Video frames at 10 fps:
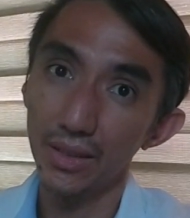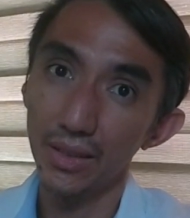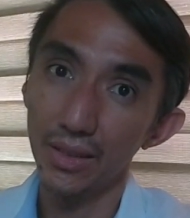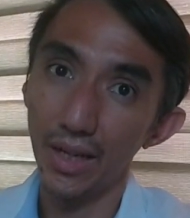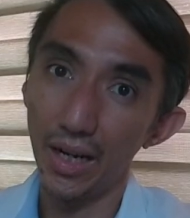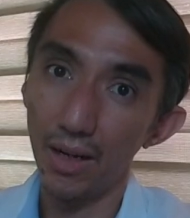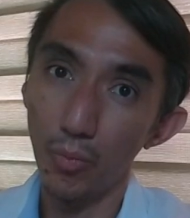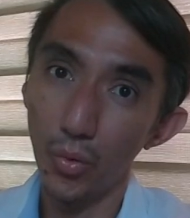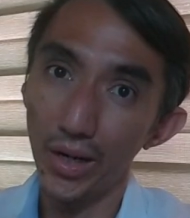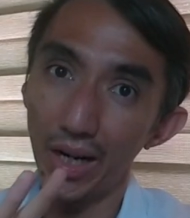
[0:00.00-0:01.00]

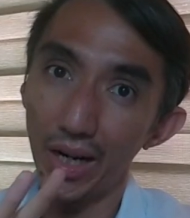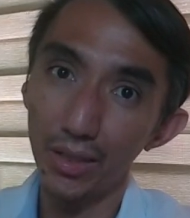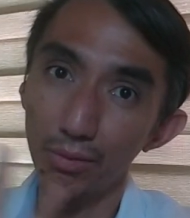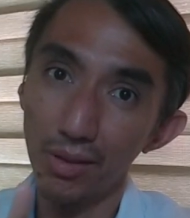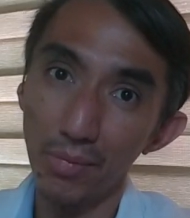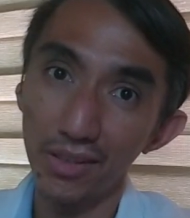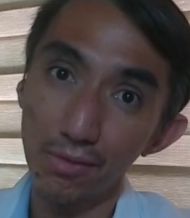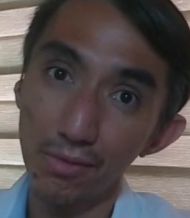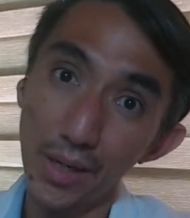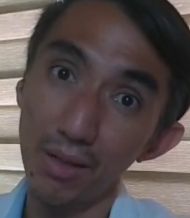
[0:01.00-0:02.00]
where I'll do some
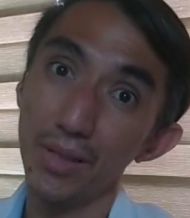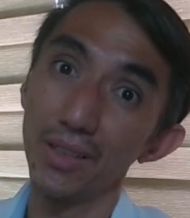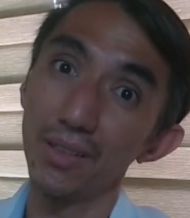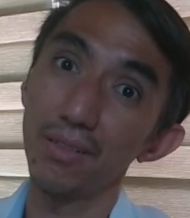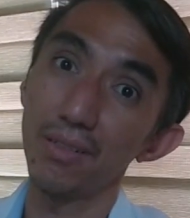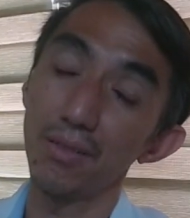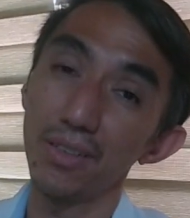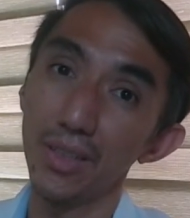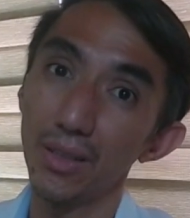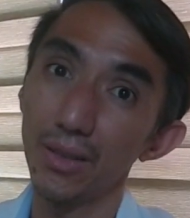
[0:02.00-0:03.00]
experiments to
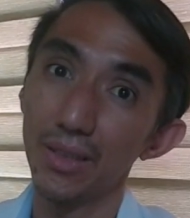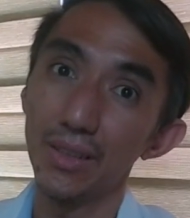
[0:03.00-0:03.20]
see